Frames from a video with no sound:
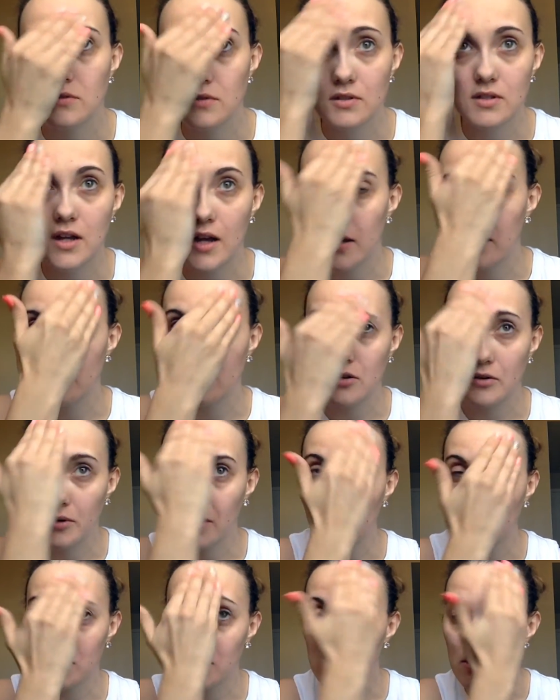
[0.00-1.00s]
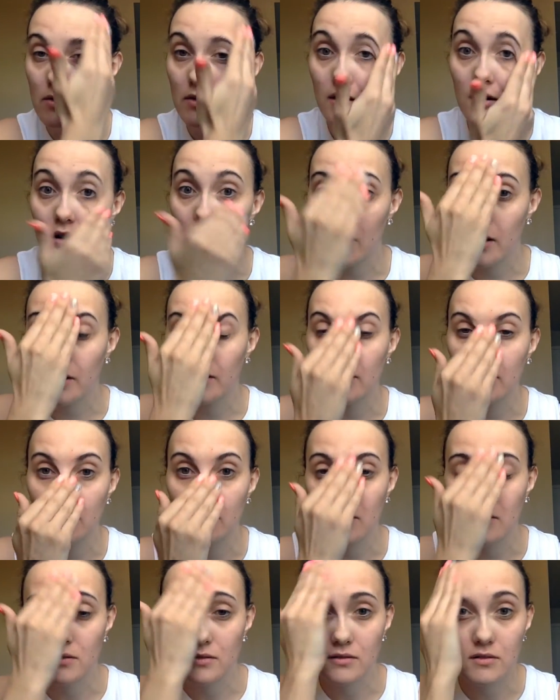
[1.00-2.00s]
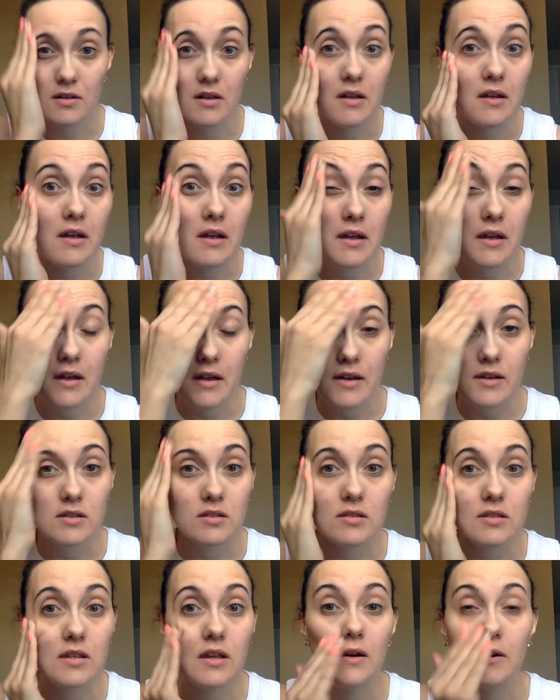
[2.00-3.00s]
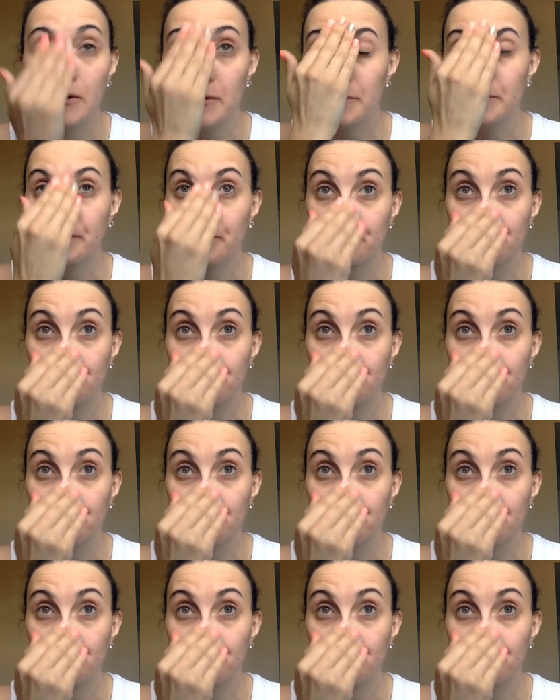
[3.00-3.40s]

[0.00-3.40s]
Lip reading: not knowing what's going on. So